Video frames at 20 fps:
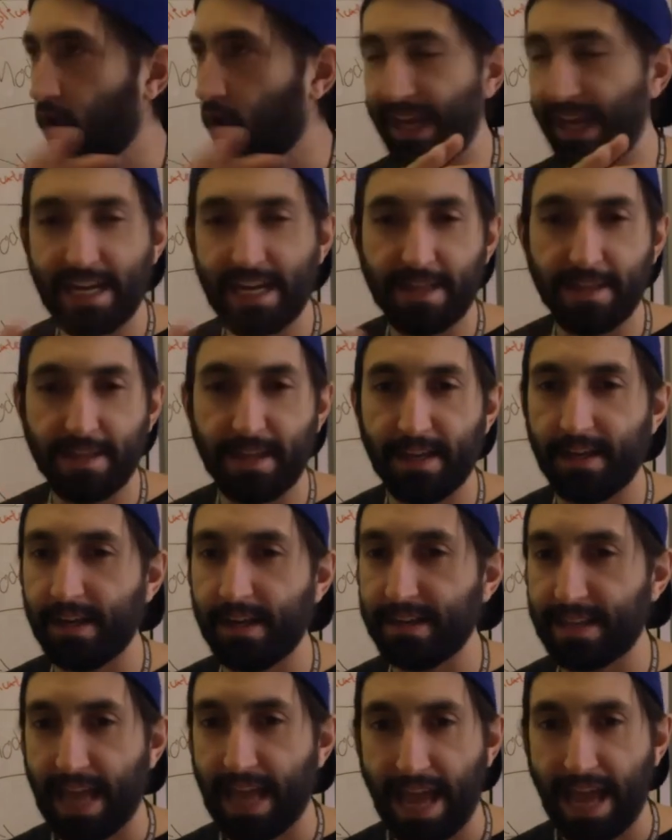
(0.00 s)
anything an
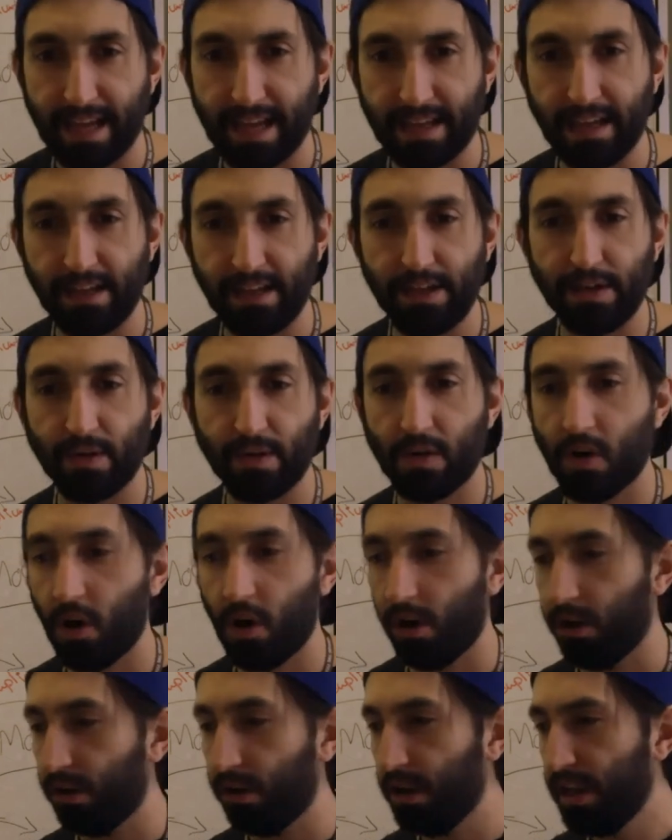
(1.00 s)
attack, you don't
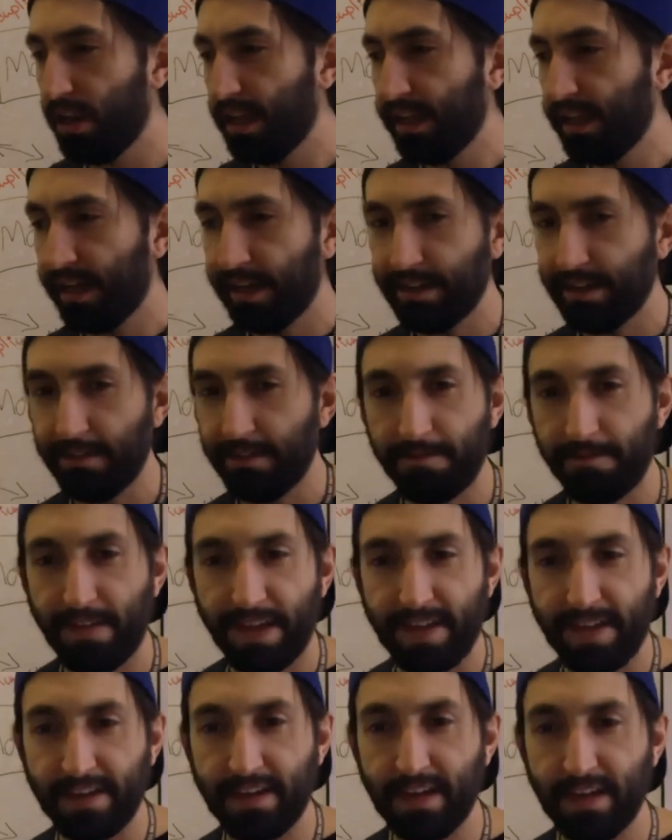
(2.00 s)
call a
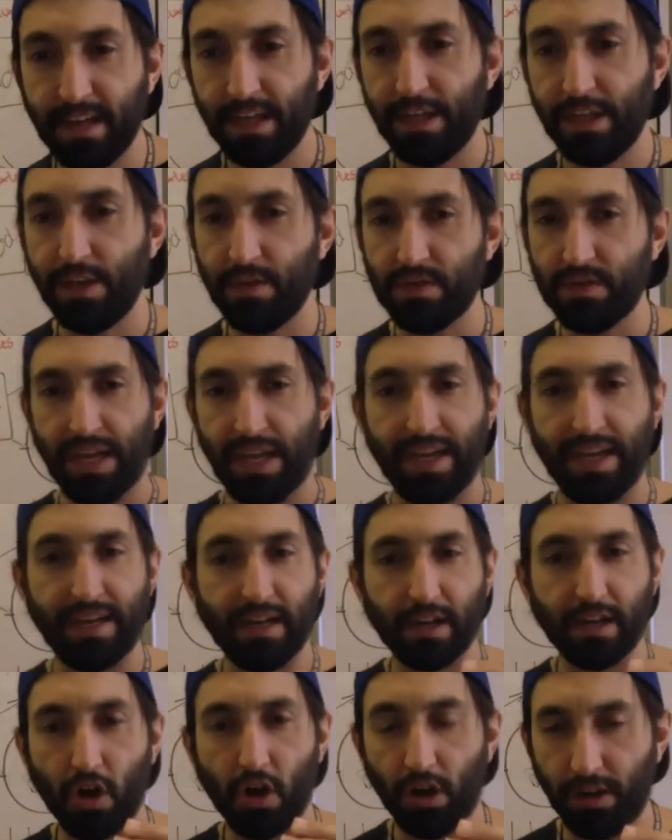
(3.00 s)
defend. You
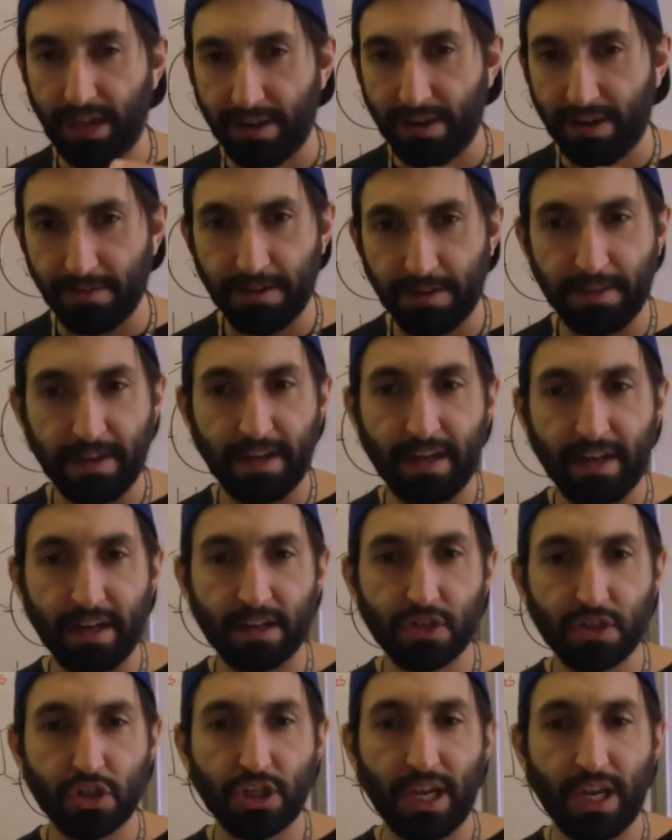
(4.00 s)
say call everything an
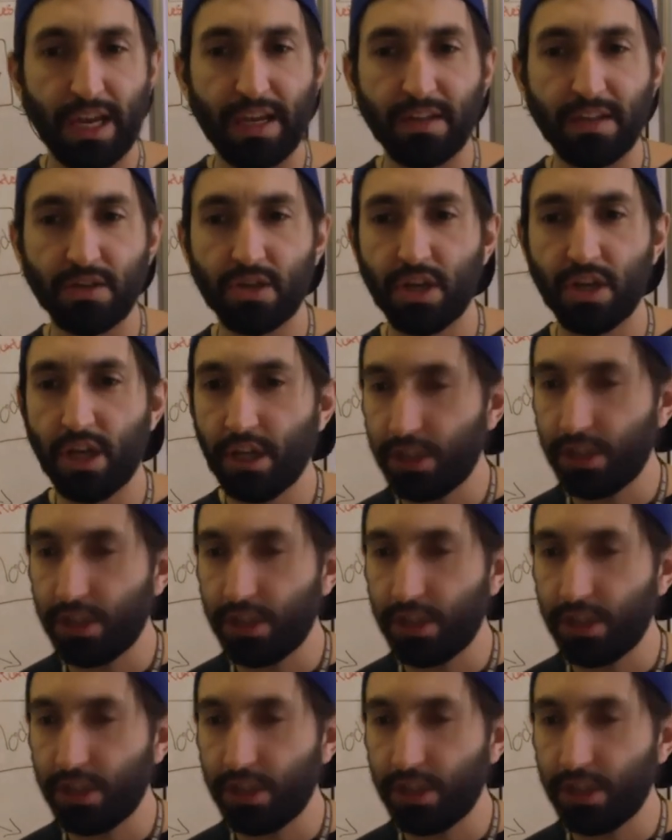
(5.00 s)
exchange.